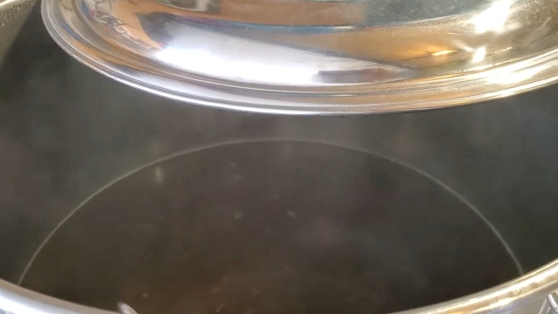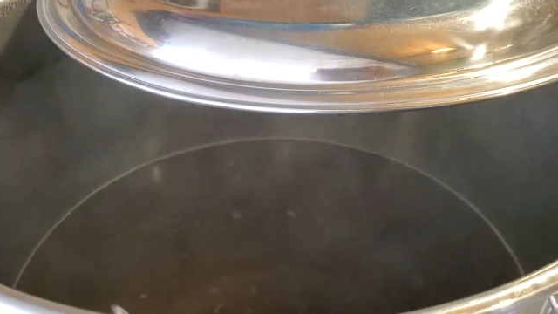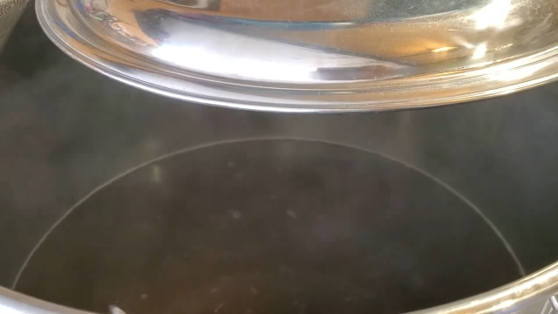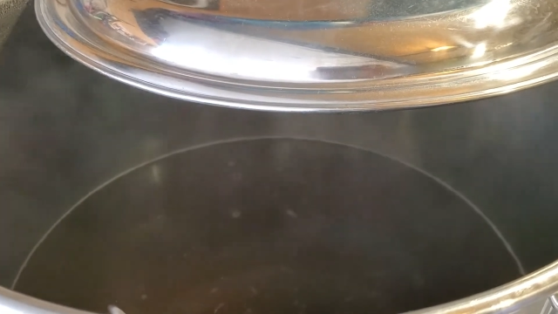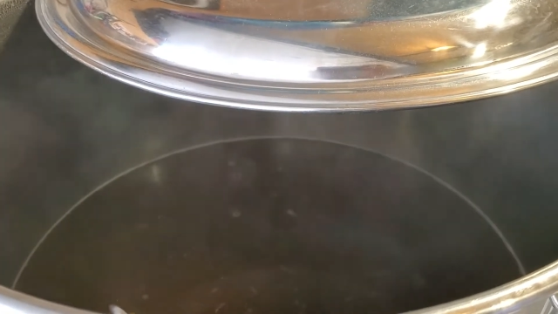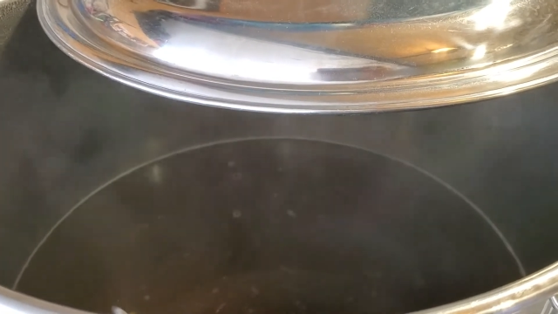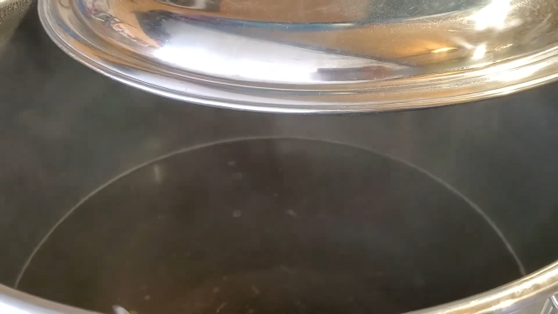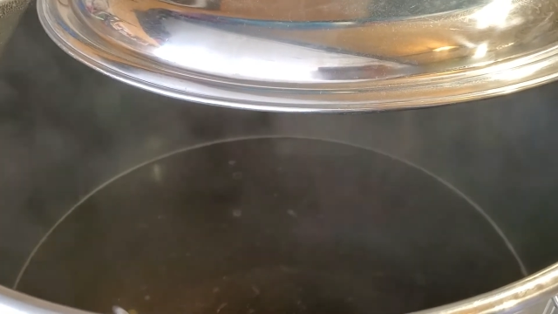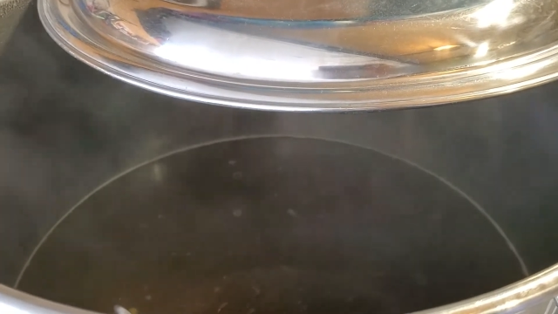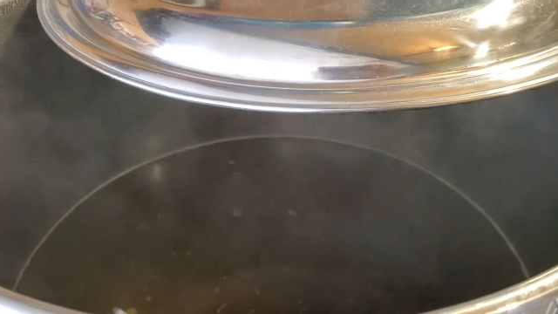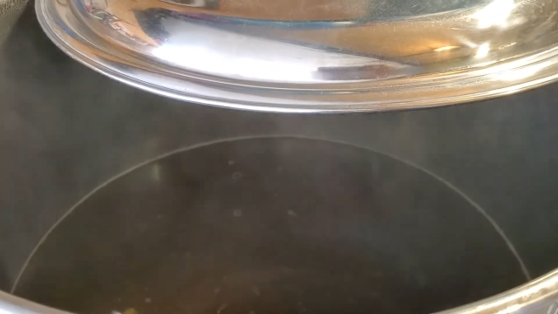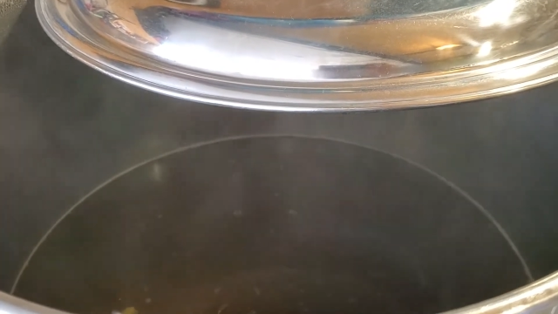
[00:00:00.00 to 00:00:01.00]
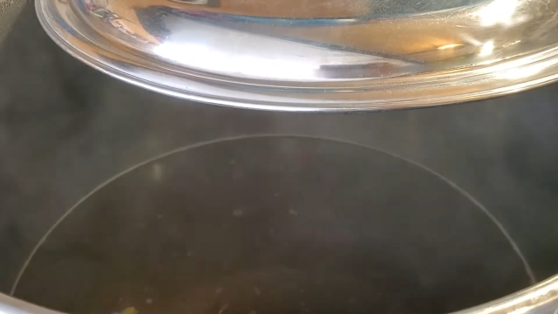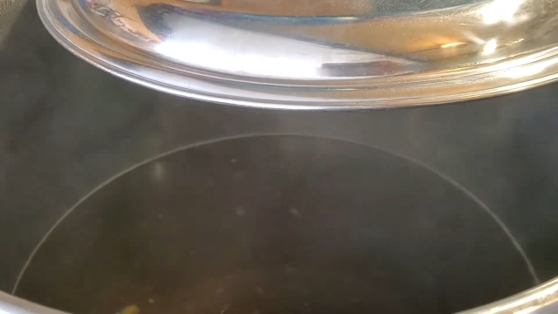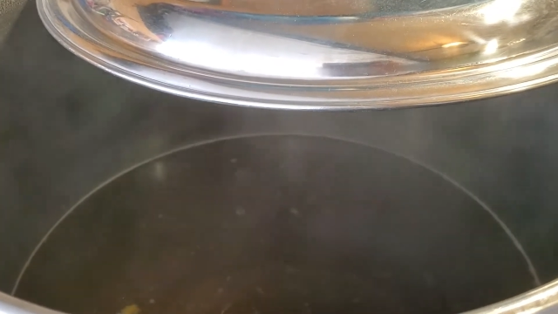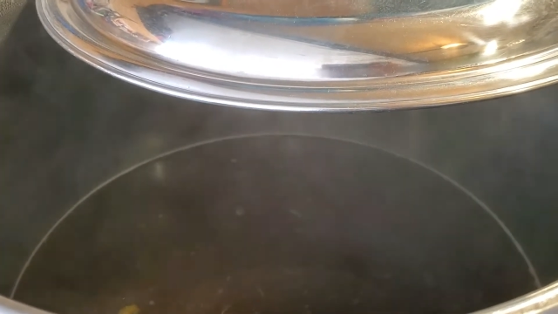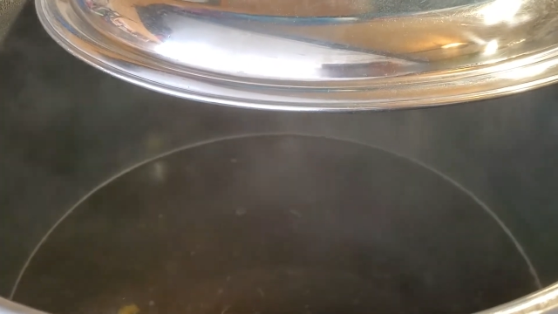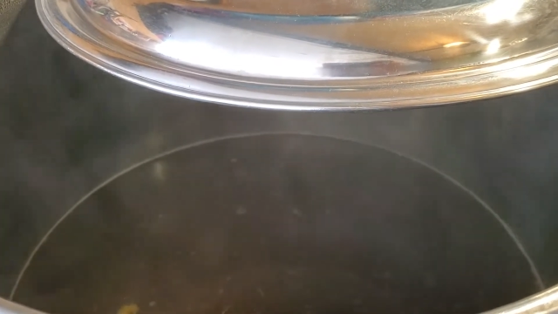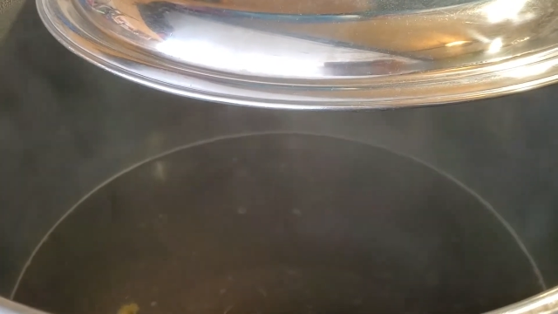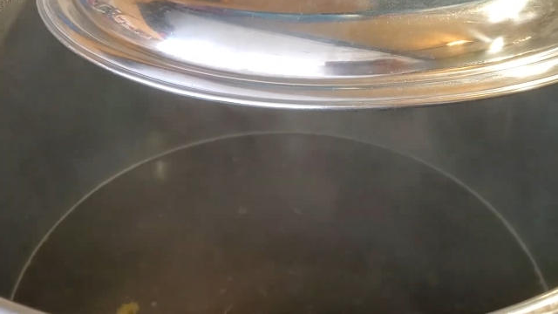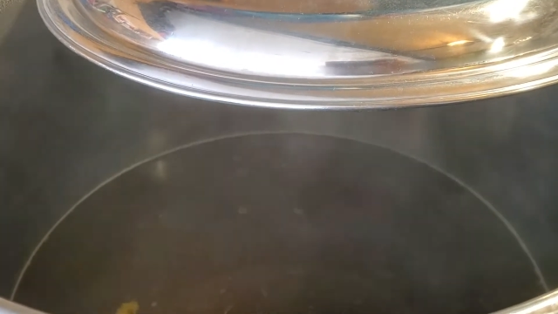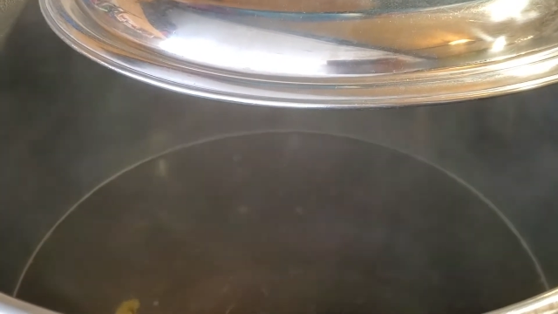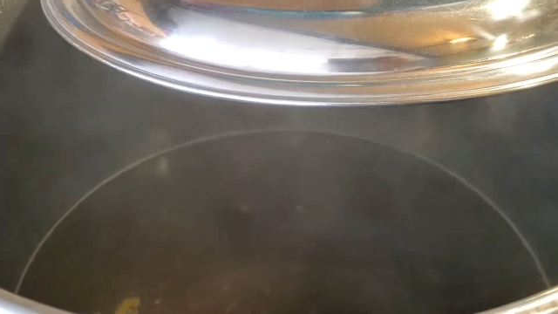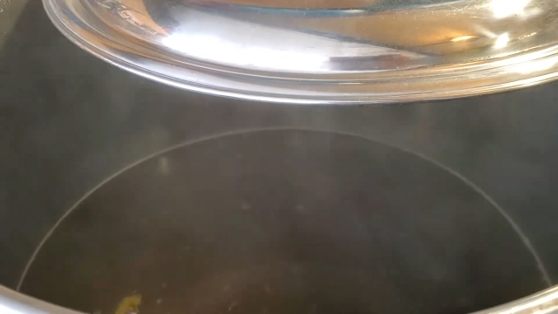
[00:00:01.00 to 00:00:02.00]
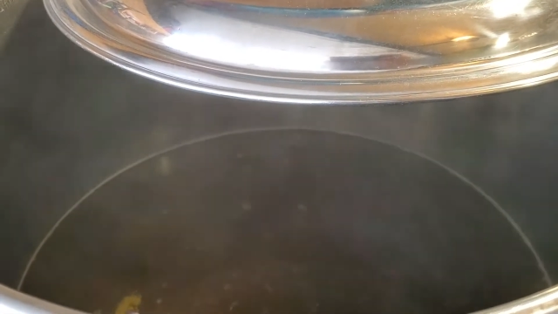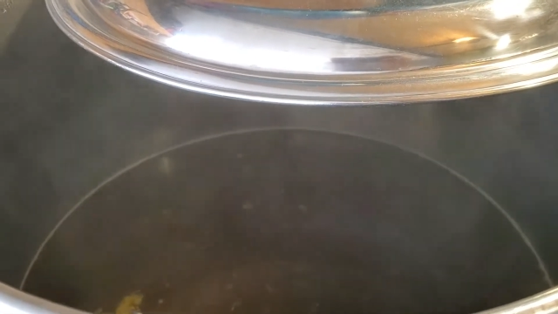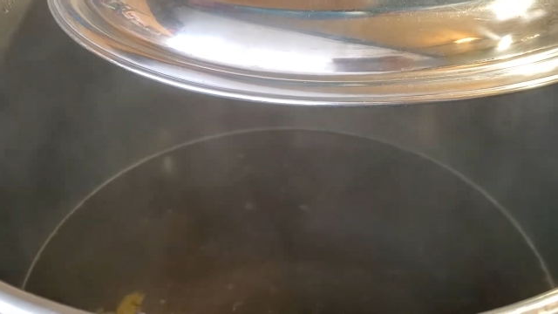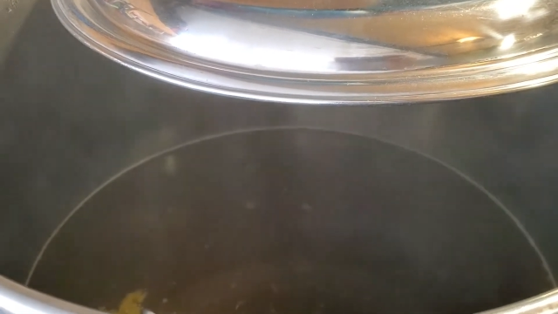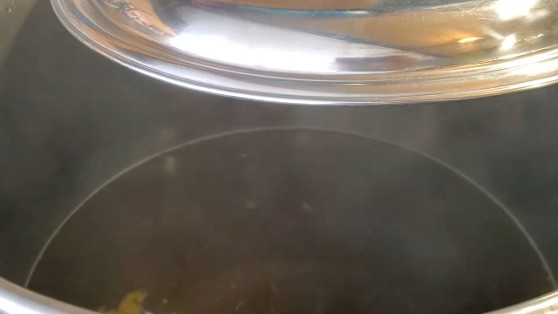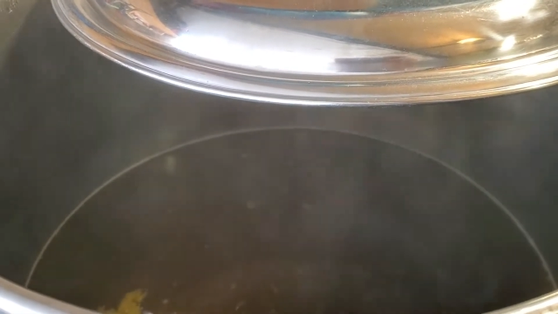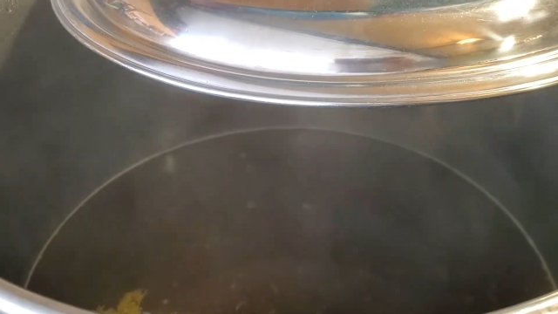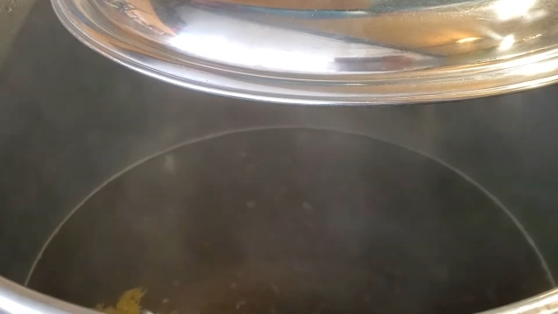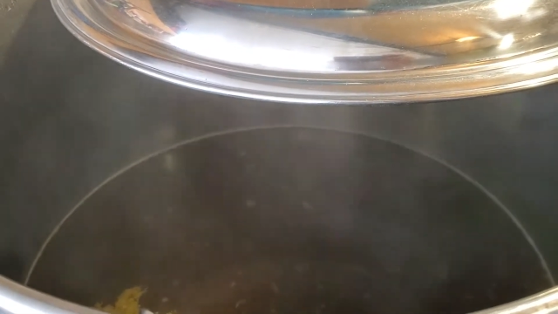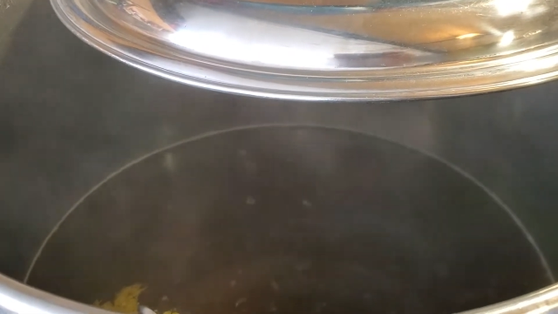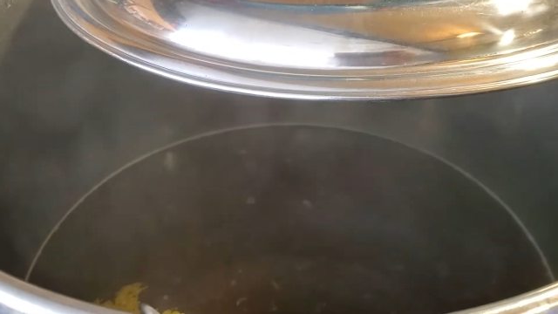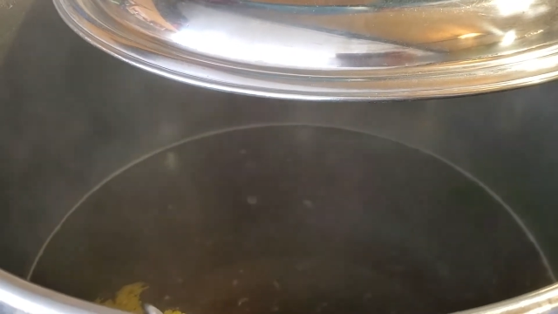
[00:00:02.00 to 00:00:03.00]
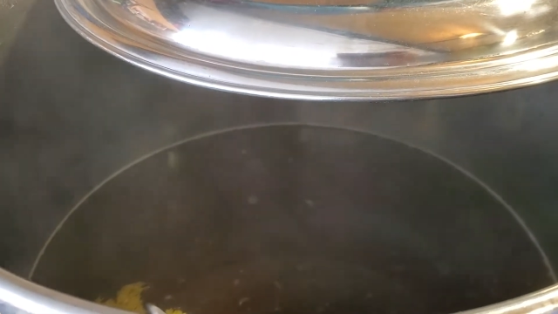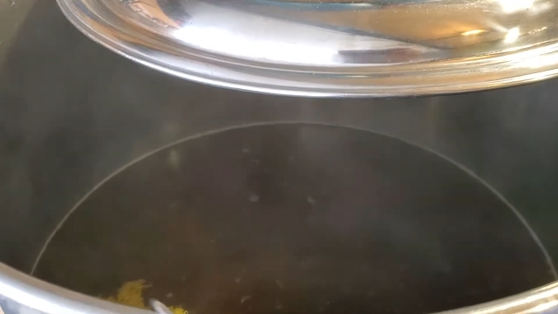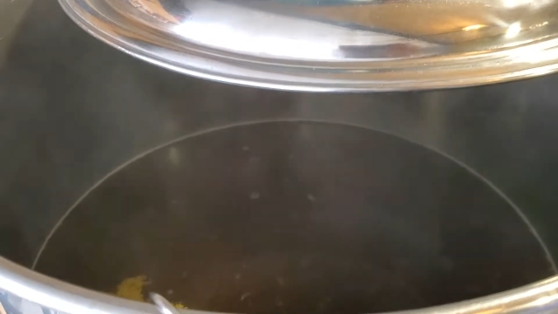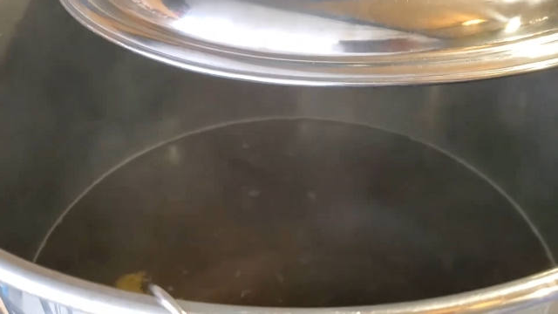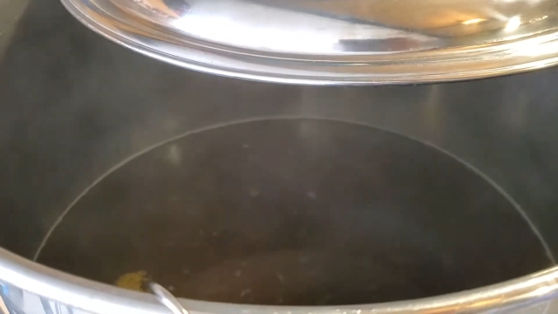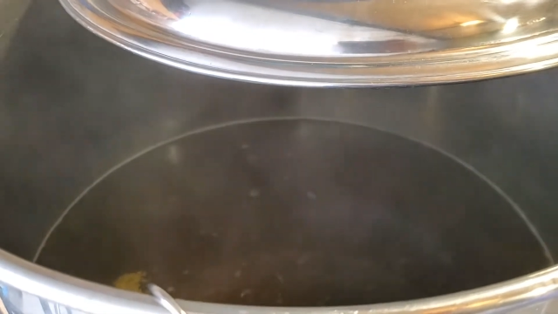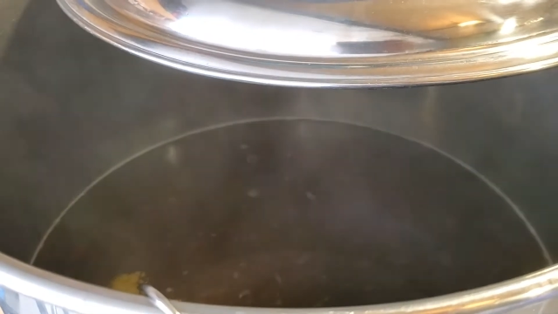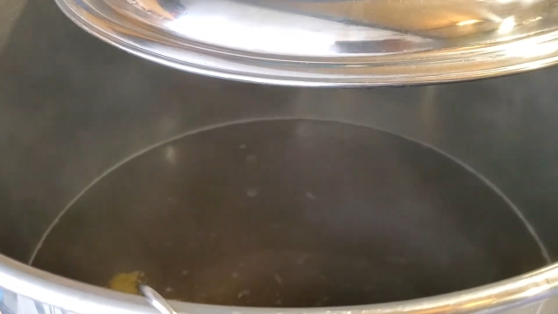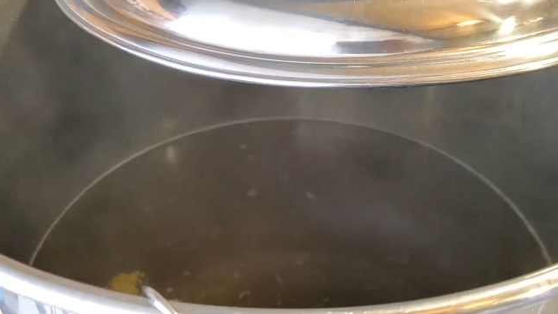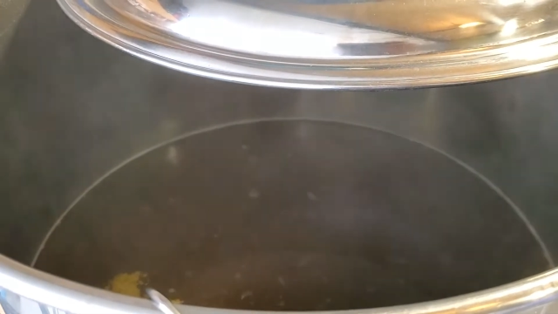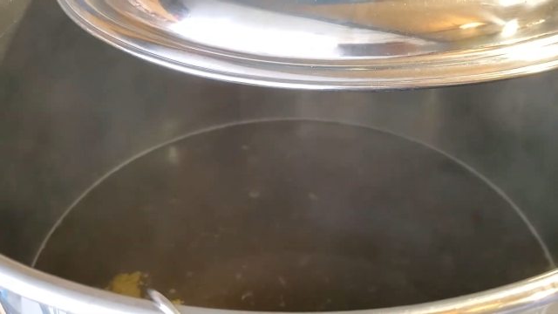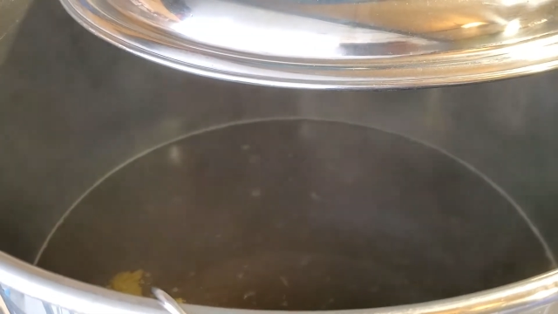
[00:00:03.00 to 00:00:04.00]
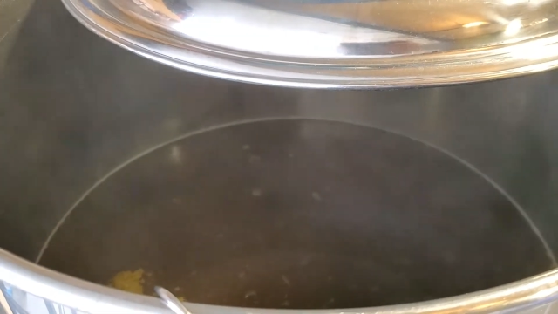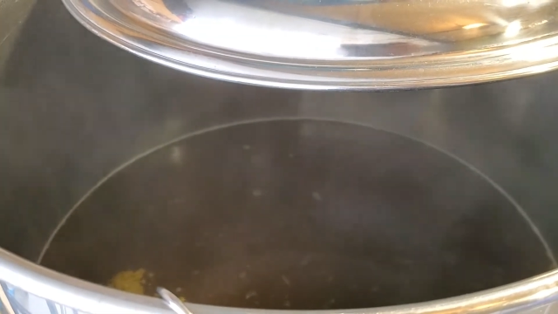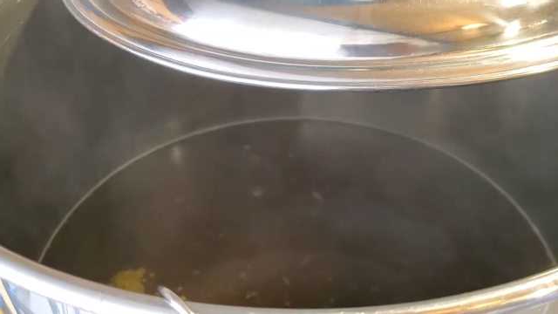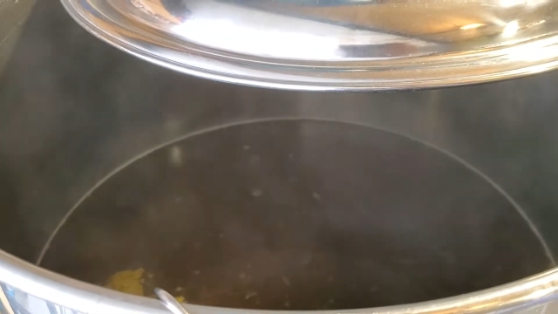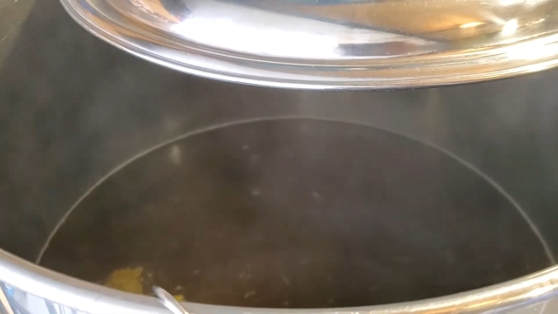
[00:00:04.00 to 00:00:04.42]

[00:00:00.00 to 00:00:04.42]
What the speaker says: (no speaker visible)